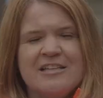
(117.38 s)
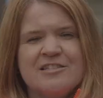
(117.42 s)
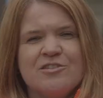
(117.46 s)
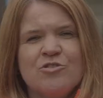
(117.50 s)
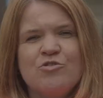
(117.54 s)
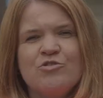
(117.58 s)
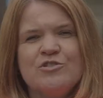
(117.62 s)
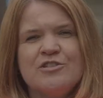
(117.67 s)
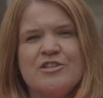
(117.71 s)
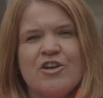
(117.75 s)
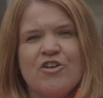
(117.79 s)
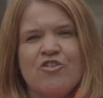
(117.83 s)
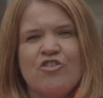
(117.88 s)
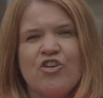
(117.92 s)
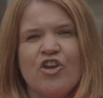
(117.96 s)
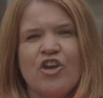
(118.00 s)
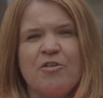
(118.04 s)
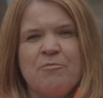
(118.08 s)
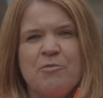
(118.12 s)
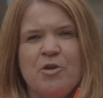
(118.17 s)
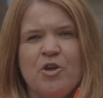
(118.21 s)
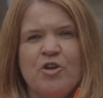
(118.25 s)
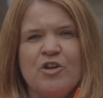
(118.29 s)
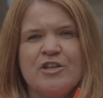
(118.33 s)
It's also the
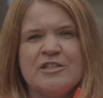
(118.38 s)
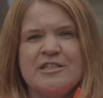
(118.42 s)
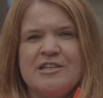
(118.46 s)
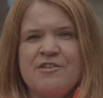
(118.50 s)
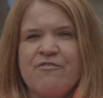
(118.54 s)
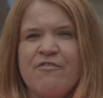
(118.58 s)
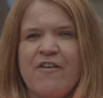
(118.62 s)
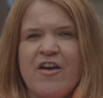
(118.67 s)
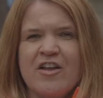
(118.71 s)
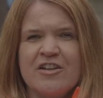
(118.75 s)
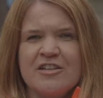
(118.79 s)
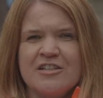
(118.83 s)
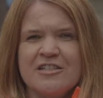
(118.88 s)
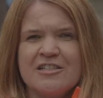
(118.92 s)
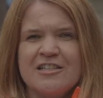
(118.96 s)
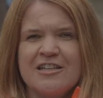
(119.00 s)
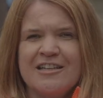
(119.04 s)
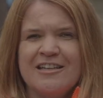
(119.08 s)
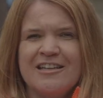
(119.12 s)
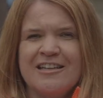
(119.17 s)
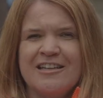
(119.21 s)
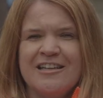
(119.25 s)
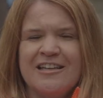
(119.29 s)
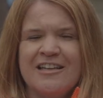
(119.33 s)
Community Fund.
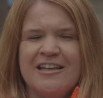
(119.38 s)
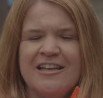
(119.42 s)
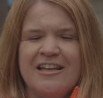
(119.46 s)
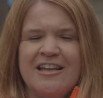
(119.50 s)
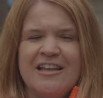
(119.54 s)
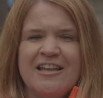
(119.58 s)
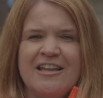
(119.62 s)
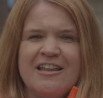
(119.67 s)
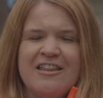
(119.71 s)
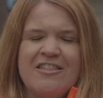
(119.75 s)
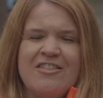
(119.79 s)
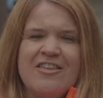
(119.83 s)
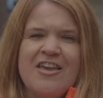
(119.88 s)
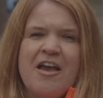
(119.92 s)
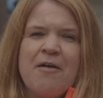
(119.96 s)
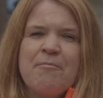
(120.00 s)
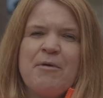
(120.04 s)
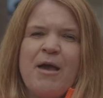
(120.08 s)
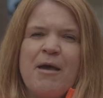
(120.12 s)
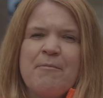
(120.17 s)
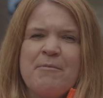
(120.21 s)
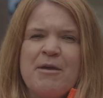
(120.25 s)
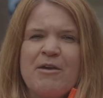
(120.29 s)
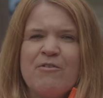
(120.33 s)
The
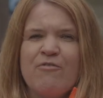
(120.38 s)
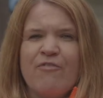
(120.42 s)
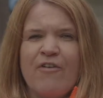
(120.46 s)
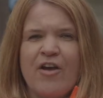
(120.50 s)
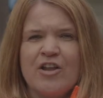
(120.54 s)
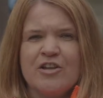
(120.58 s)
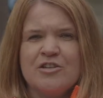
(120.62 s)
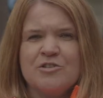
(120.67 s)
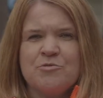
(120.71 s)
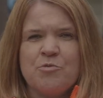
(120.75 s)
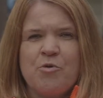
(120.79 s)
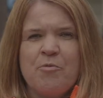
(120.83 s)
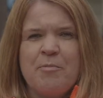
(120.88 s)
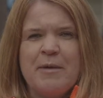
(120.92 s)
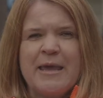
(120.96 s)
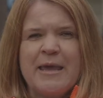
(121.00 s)
upcoming fund will